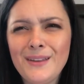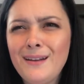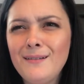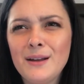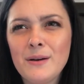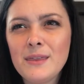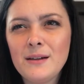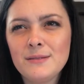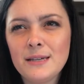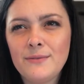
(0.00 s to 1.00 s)
I don't know, I
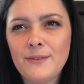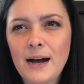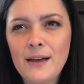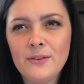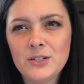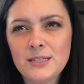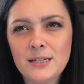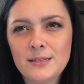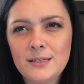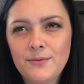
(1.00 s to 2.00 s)
think it was like five or
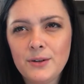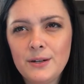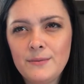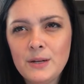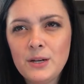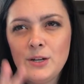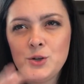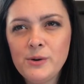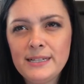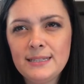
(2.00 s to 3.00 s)
six different
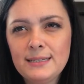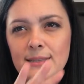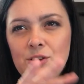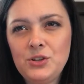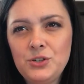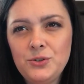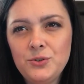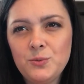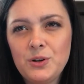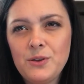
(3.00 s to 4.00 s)
choices and then you could
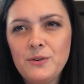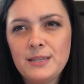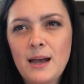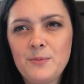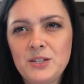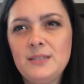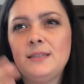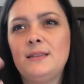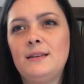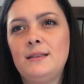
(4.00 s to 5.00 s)
choose one of those
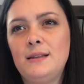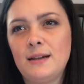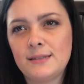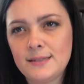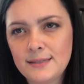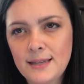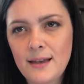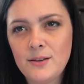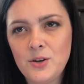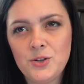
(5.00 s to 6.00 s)
options and then the next
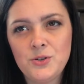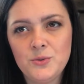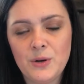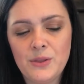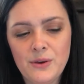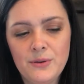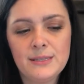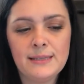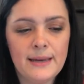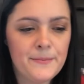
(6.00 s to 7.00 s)
set you could choose one of
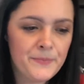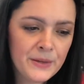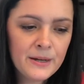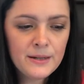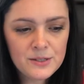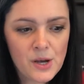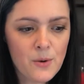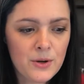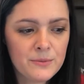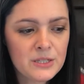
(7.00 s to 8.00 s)
those and then so
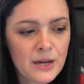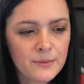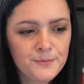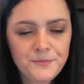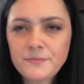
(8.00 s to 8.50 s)
on. So